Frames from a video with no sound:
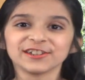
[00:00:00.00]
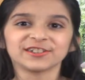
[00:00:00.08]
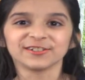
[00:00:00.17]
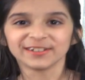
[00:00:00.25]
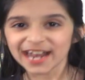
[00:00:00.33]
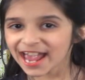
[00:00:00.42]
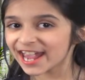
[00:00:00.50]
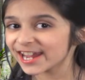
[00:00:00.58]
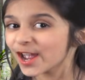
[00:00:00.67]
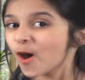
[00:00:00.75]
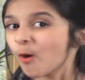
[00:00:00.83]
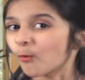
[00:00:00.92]

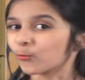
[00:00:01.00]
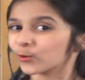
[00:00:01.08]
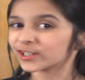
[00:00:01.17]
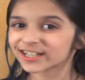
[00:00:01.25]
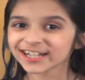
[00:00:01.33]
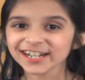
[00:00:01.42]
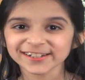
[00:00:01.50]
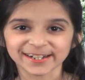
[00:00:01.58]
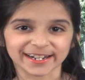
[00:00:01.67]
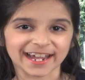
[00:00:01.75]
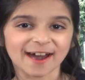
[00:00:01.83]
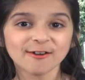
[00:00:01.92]
Today, we're going to
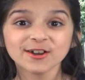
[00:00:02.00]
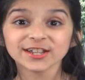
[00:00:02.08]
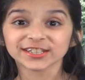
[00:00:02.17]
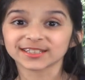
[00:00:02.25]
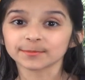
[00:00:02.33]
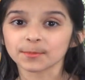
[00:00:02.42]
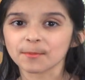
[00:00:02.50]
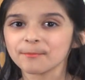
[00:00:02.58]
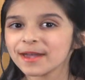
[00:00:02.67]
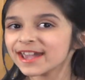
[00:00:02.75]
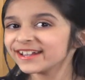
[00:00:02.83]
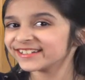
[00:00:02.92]
check out some
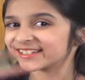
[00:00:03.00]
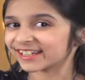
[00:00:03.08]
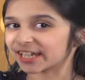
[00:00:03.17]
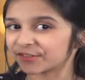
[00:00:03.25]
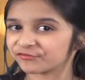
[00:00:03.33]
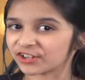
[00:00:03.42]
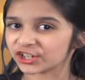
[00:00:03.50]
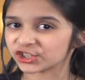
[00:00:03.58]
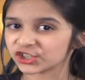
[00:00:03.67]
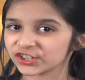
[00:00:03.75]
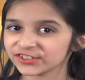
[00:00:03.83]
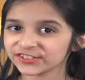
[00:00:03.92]
amazing
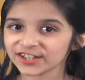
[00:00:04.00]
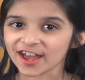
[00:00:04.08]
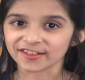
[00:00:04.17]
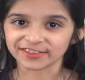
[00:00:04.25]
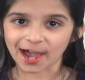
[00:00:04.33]
inventions